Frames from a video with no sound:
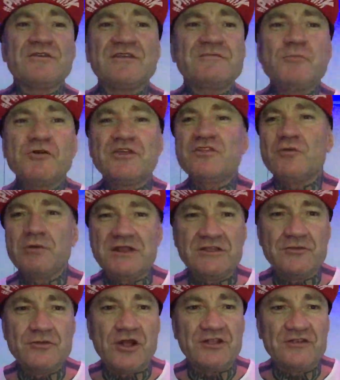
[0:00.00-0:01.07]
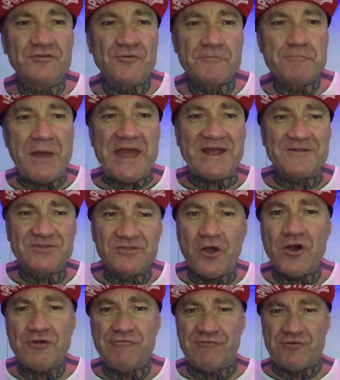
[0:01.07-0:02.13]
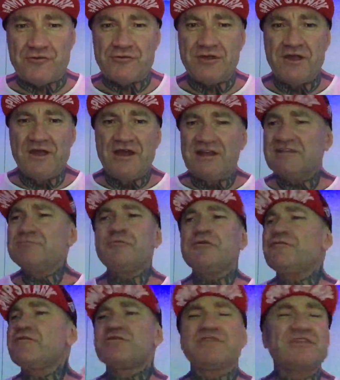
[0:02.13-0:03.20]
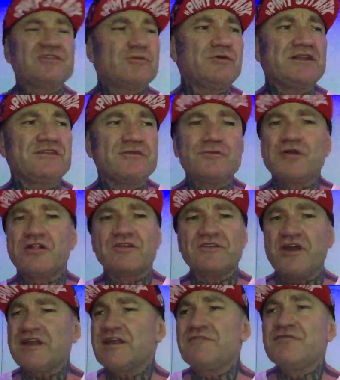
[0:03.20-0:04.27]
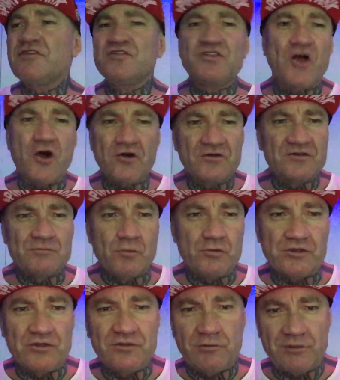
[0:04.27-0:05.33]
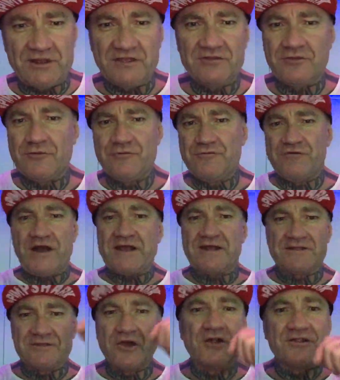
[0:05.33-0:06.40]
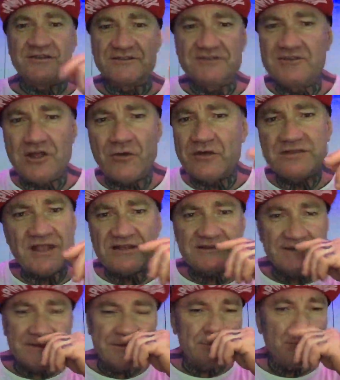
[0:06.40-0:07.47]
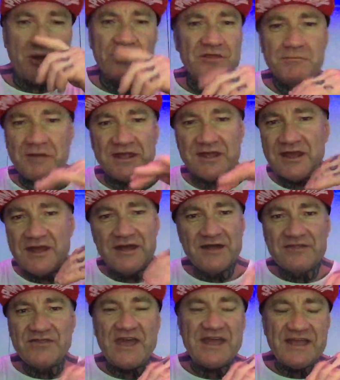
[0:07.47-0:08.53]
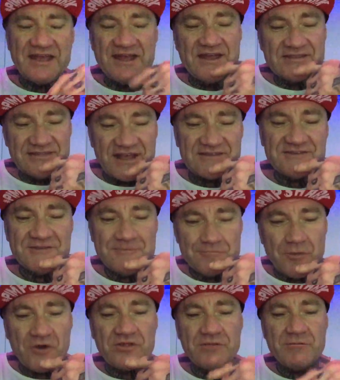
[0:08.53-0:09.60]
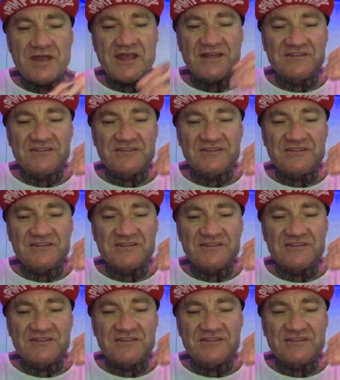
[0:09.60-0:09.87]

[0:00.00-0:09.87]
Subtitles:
It's more than $22 for a bag of dog food. It's more than $22. I give the dogs more than $22 fucking dollars. You know, it doesn't bother me. That doesn't bother me.